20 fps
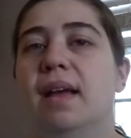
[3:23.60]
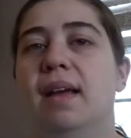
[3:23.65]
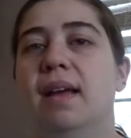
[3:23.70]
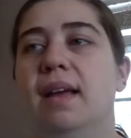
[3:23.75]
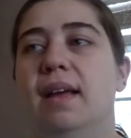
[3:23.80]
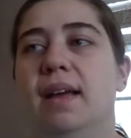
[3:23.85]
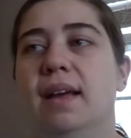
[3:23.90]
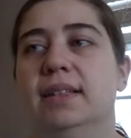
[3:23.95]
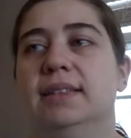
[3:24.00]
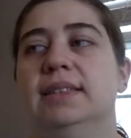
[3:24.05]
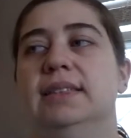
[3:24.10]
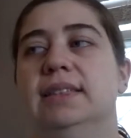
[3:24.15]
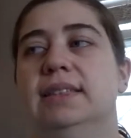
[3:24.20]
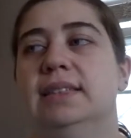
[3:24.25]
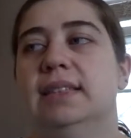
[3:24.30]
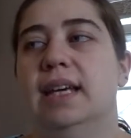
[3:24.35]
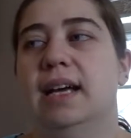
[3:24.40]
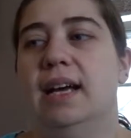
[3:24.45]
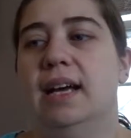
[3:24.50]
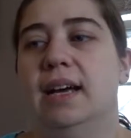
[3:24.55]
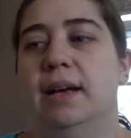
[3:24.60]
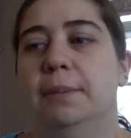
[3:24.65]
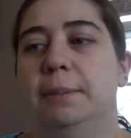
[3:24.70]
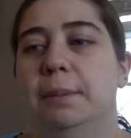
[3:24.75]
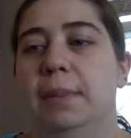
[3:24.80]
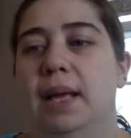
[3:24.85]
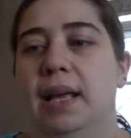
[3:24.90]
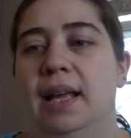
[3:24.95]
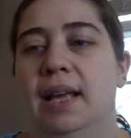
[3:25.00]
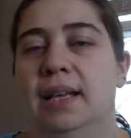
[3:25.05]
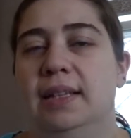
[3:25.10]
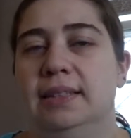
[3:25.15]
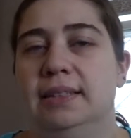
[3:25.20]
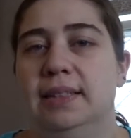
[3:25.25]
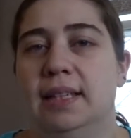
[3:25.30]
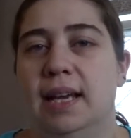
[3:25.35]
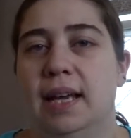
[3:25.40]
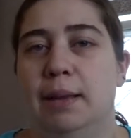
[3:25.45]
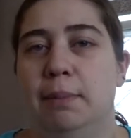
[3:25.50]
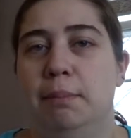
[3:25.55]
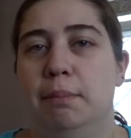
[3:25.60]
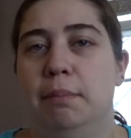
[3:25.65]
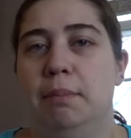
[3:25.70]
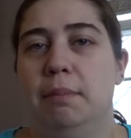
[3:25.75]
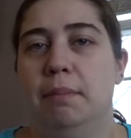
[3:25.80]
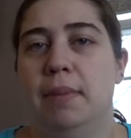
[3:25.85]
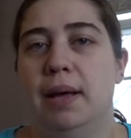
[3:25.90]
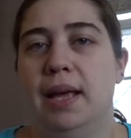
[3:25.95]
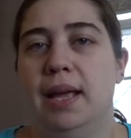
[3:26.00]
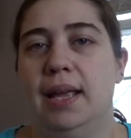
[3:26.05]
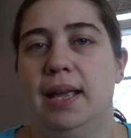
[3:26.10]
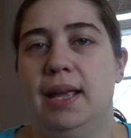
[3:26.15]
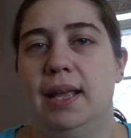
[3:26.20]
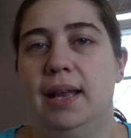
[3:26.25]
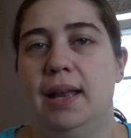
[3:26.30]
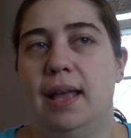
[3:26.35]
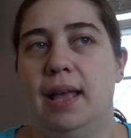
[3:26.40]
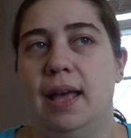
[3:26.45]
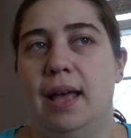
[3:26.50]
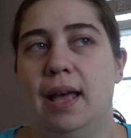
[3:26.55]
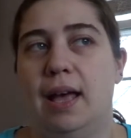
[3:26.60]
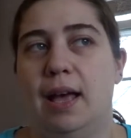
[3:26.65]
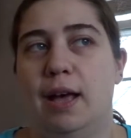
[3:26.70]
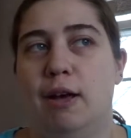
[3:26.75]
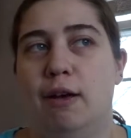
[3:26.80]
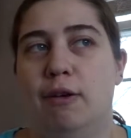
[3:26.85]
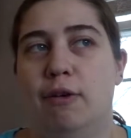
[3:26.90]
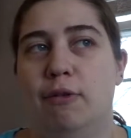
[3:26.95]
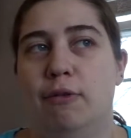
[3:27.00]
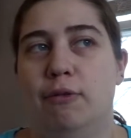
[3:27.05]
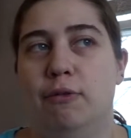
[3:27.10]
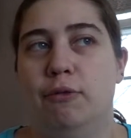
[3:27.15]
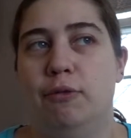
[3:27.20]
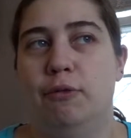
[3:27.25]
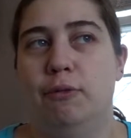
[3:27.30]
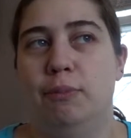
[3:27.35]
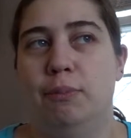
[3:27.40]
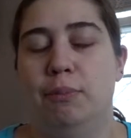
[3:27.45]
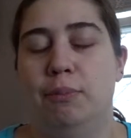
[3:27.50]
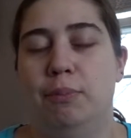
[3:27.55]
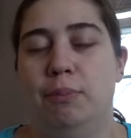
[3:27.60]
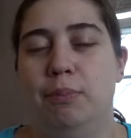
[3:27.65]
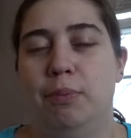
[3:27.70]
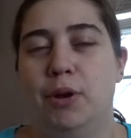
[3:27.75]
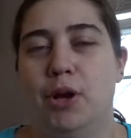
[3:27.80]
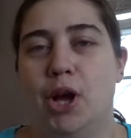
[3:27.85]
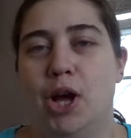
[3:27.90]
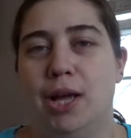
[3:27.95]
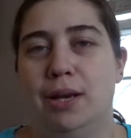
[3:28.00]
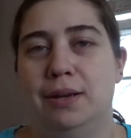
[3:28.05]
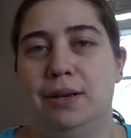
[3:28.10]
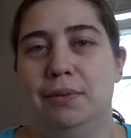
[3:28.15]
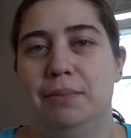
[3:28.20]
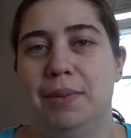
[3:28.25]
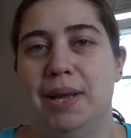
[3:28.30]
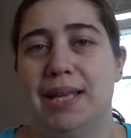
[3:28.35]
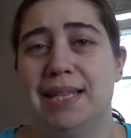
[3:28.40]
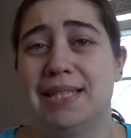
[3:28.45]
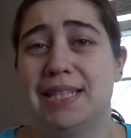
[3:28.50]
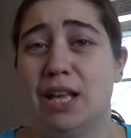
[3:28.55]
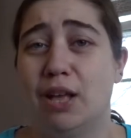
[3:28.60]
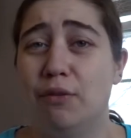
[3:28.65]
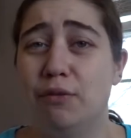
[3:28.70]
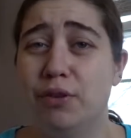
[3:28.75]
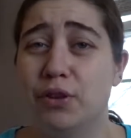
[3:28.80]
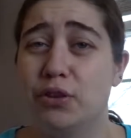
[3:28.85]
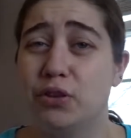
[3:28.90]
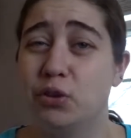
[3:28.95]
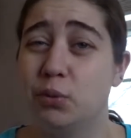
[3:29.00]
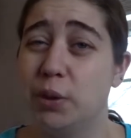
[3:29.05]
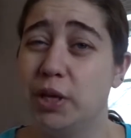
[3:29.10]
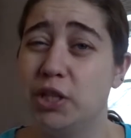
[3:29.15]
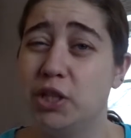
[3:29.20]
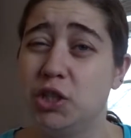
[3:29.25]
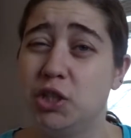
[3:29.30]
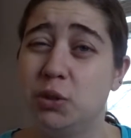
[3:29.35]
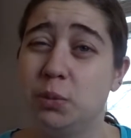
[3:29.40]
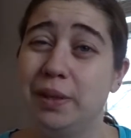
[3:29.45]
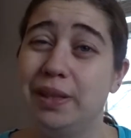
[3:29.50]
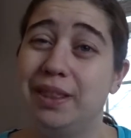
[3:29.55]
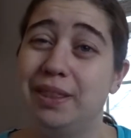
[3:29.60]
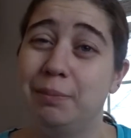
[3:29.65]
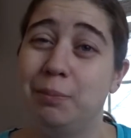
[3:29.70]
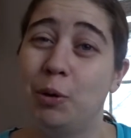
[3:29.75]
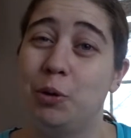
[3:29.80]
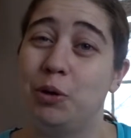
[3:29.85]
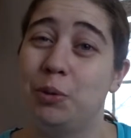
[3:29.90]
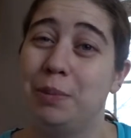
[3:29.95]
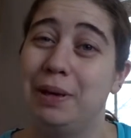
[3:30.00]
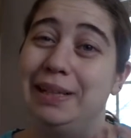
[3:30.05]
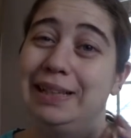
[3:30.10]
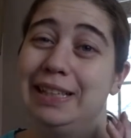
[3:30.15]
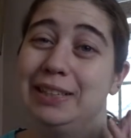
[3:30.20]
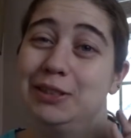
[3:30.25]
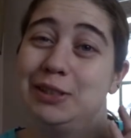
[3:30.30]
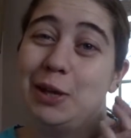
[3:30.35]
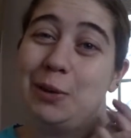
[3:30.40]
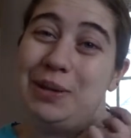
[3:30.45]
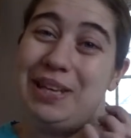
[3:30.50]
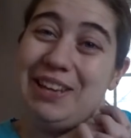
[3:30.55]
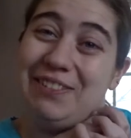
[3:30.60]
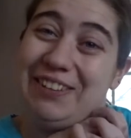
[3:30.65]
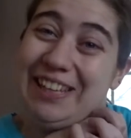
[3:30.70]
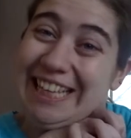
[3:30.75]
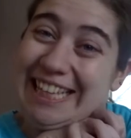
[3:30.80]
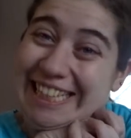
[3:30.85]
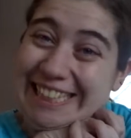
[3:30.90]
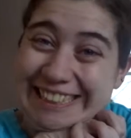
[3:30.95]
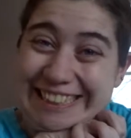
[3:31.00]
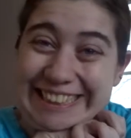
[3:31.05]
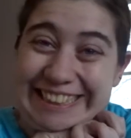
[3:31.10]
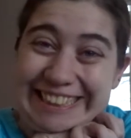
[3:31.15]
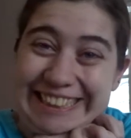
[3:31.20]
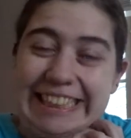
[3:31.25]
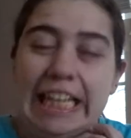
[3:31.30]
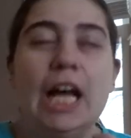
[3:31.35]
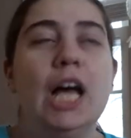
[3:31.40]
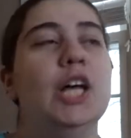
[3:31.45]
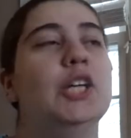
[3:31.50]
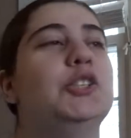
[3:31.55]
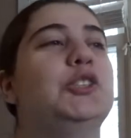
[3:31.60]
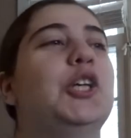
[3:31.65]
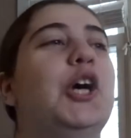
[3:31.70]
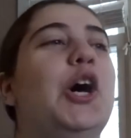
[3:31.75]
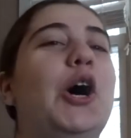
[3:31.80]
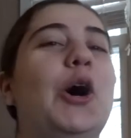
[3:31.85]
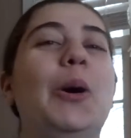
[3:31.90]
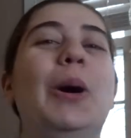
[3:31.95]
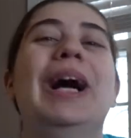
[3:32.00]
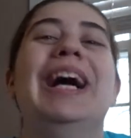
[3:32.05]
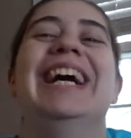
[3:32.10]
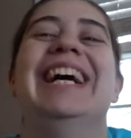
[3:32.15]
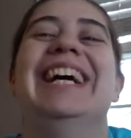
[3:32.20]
and I might have gotten myself a Switch with Pokemon Let's Go Eevee. So